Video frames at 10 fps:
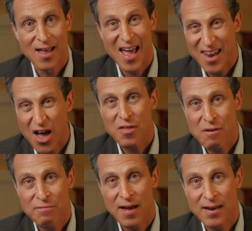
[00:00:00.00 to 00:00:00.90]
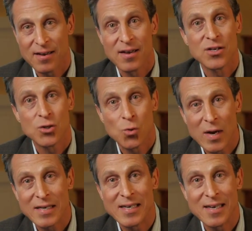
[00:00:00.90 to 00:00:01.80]
And now they affect
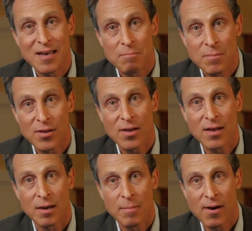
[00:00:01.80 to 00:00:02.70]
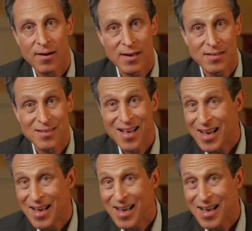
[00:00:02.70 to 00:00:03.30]
20 million Americans.